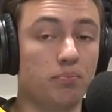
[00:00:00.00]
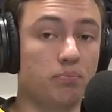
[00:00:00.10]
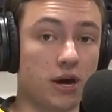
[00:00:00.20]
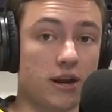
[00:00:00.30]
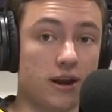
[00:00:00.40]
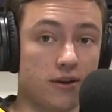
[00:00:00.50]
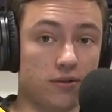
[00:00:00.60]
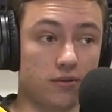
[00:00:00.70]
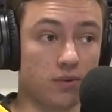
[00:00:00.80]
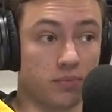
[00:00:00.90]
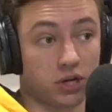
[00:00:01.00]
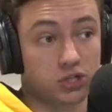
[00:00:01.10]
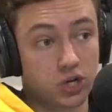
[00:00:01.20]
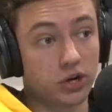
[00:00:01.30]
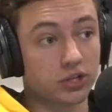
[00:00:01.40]
But
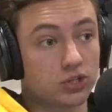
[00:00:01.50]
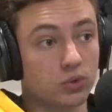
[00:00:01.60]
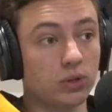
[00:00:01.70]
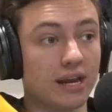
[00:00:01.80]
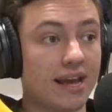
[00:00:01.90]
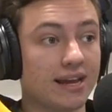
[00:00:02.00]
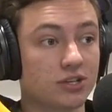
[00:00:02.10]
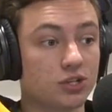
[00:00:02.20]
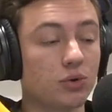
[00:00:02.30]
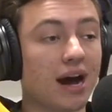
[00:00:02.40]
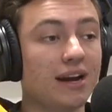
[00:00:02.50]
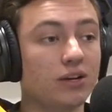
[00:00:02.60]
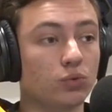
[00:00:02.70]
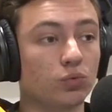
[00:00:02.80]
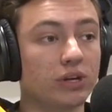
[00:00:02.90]
upon starting school at A S U, I
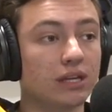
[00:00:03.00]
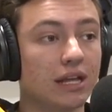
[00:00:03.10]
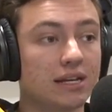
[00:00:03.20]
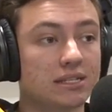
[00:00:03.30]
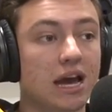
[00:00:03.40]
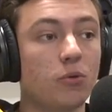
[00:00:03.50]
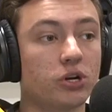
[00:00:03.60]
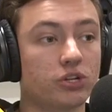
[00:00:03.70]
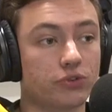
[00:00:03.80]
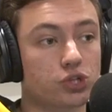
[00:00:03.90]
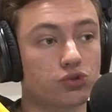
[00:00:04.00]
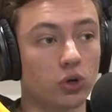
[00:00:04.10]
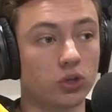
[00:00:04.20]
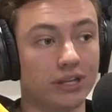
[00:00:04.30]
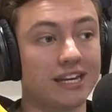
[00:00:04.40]
didn't realize how much of a
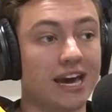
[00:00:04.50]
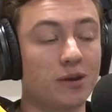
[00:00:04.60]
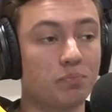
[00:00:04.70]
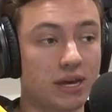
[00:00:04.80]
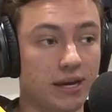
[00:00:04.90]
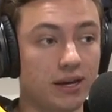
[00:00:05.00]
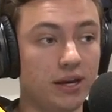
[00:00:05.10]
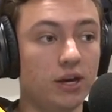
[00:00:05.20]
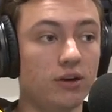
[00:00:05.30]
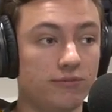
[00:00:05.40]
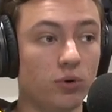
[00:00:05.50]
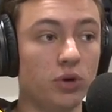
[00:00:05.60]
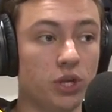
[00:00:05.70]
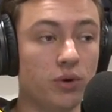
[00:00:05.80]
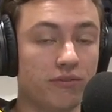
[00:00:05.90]
struggle it had been
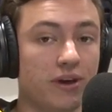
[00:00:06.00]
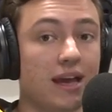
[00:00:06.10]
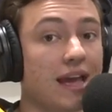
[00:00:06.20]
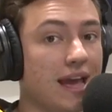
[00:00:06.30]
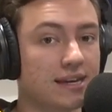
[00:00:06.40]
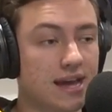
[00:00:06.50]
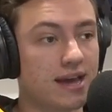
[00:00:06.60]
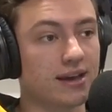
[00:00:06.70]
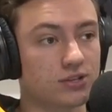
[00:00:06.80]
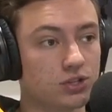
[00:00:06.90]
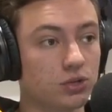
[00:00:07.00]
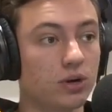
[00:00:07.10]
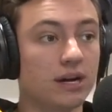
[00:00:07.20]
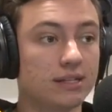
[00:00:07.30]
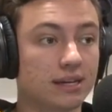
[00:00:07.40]
for U of A and A S
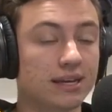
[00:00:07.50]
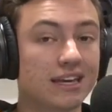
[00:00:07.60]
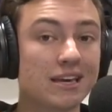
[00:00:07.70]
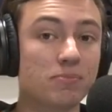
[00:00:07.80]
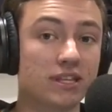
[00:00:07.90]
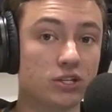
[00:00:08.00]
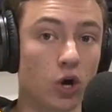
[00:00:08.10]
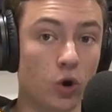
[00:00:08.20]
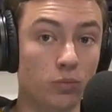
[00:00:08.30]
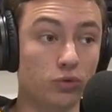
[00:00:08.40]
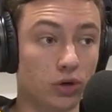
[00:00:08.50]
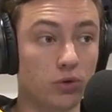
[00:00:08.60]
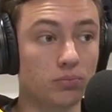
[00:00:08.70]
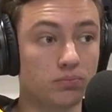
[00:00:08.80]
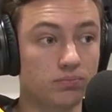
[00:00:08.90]
U to keep these
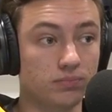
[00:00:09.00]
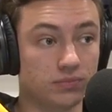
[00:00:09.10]
homegrown